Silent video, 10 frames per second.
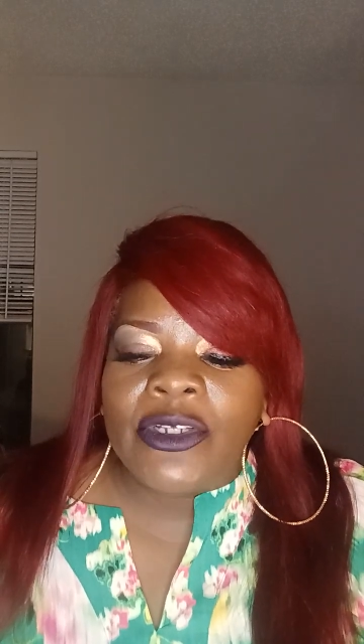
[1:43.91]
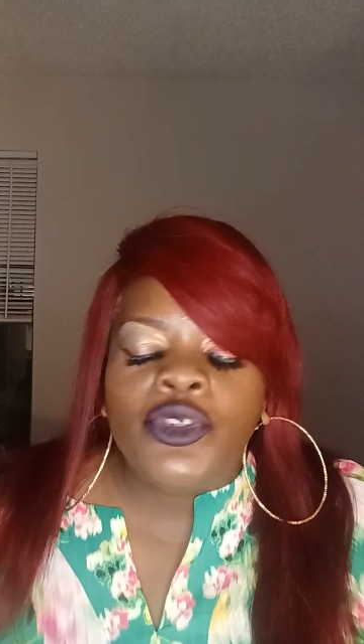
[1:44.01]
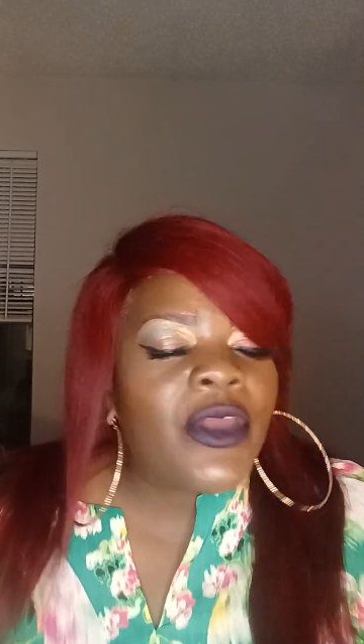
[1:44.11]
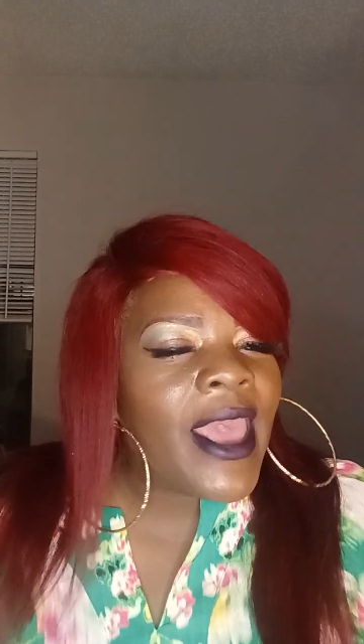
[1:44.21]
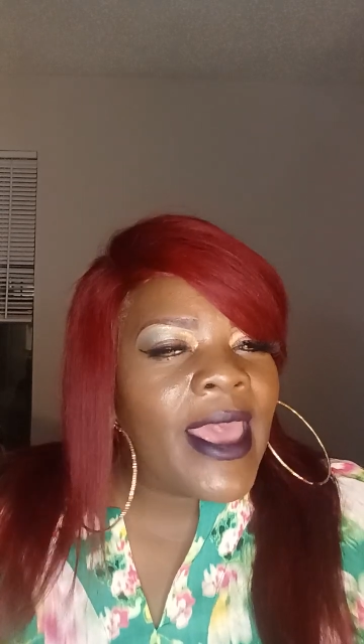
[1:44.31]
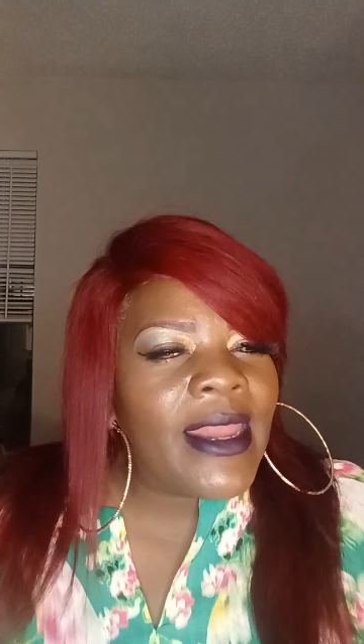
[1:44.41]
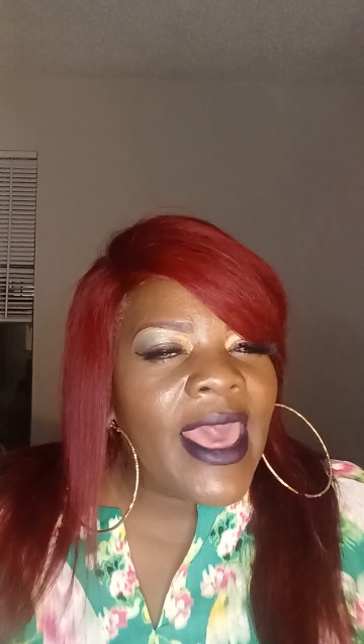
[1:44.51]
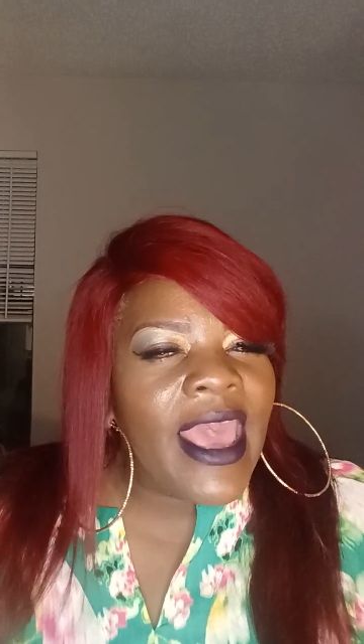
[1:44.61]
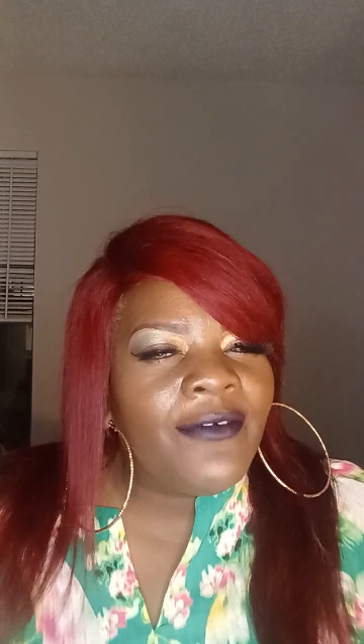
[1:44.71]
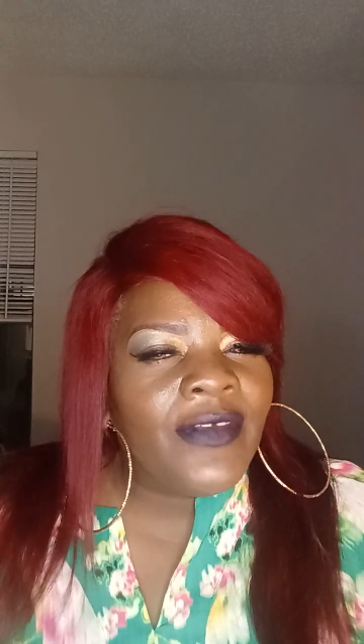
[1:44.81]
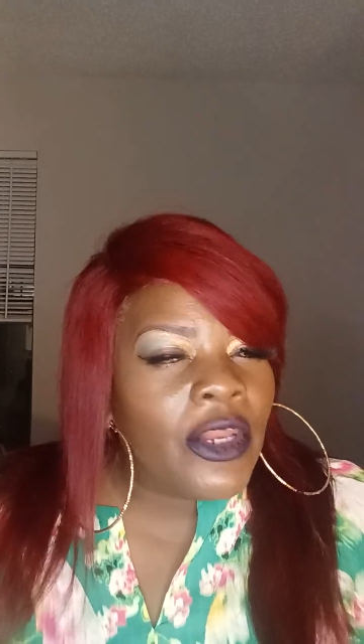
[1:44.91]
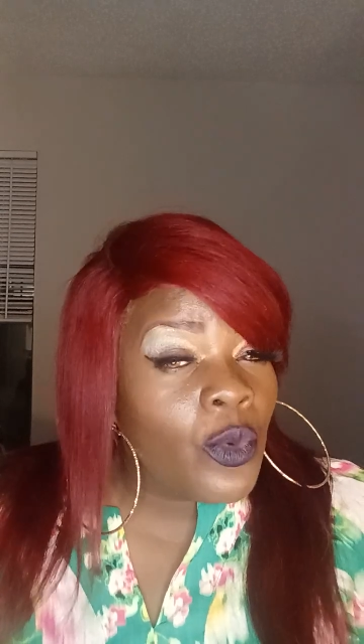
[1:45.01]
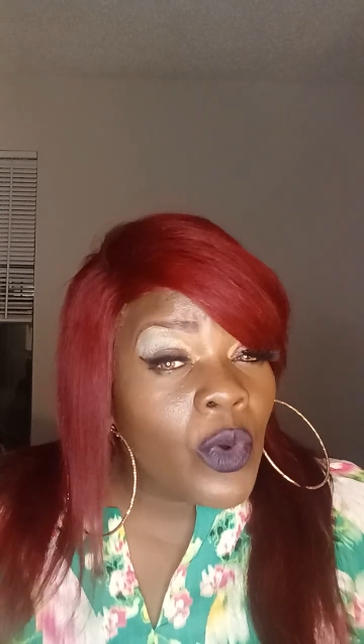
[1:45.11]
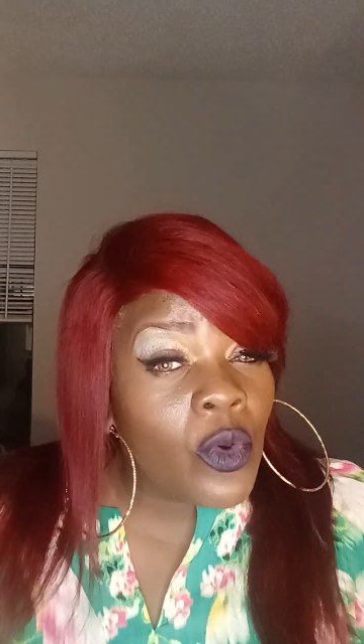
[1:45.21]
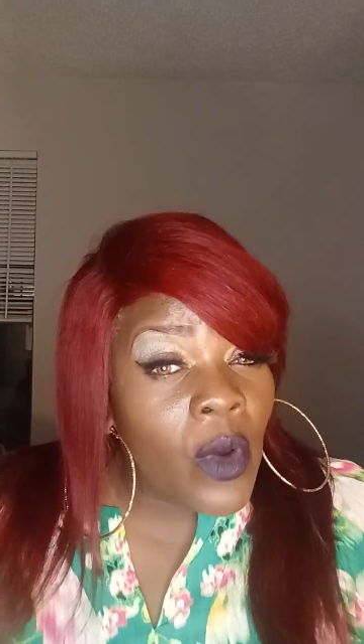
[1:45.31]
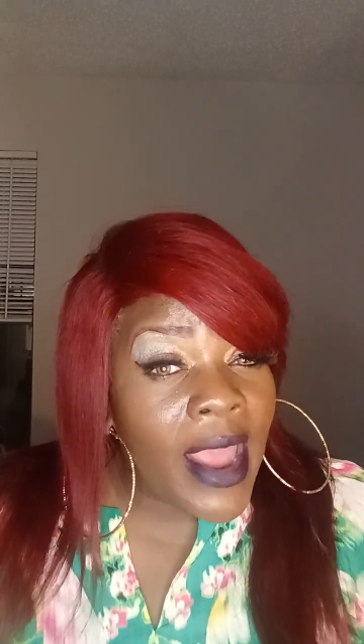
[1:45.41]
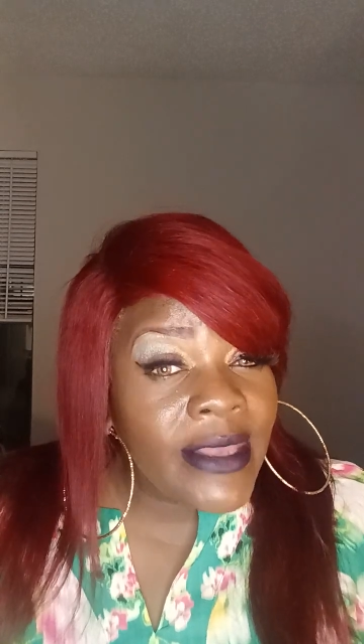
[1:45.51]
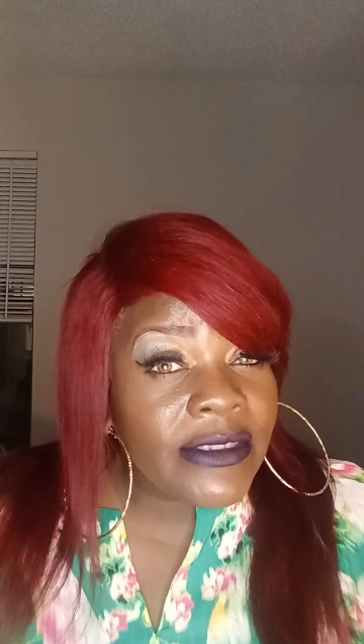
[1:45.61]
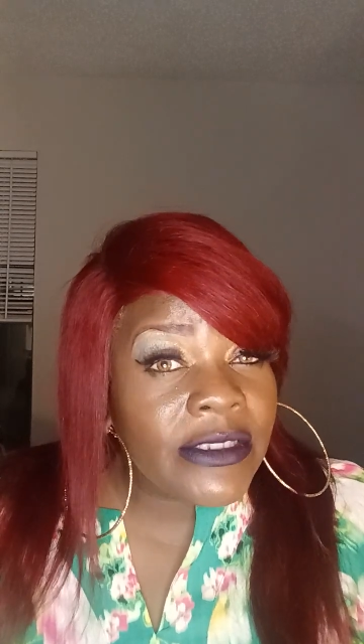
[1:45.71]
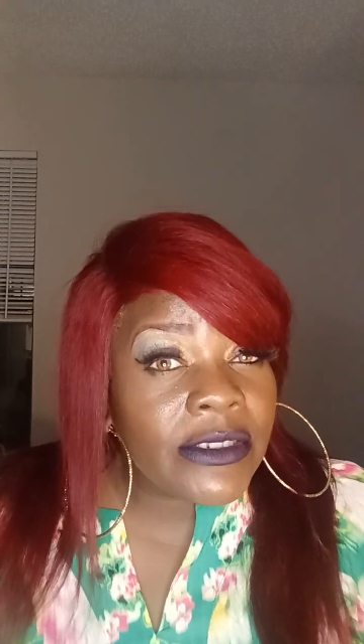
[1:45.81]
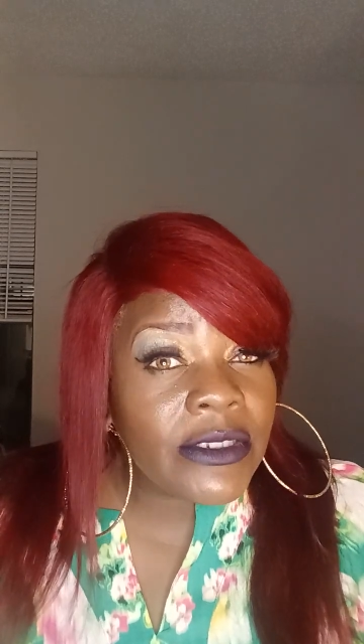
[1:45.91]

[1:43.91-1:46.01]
but you can't have any regrets